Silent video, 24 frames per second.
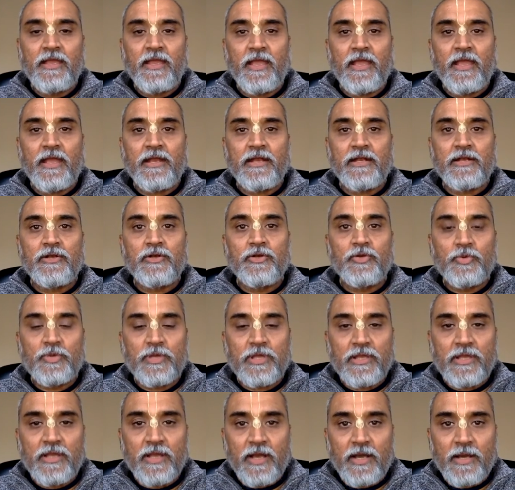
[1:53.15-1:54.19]
and
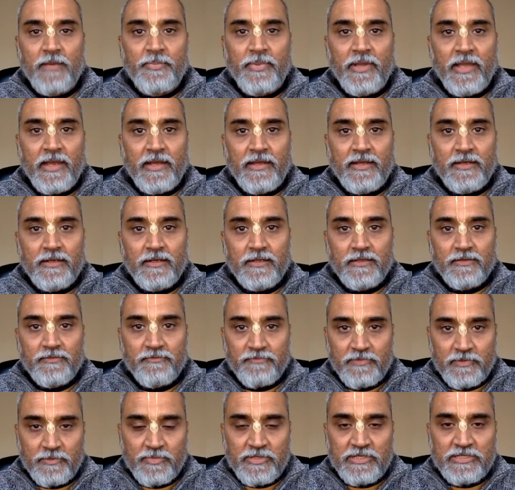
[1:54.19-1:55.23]
looking up at
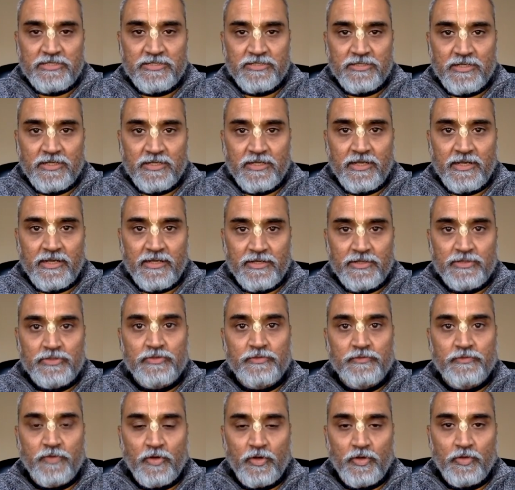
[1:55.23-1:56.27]
Vibhishana and his
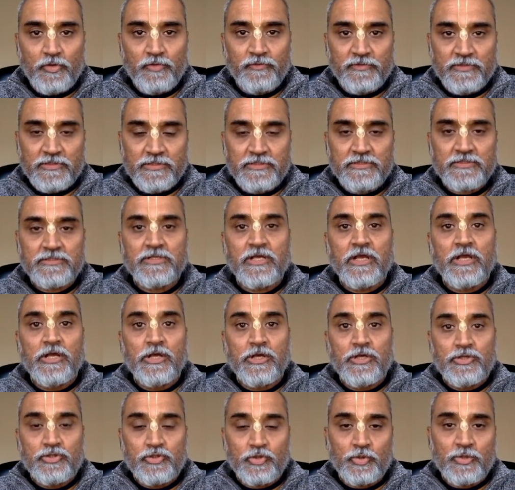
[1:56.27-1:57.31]
followers,
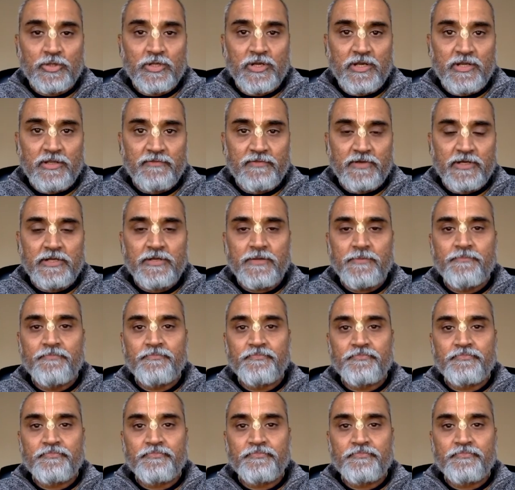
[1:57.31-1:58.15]
Sugriva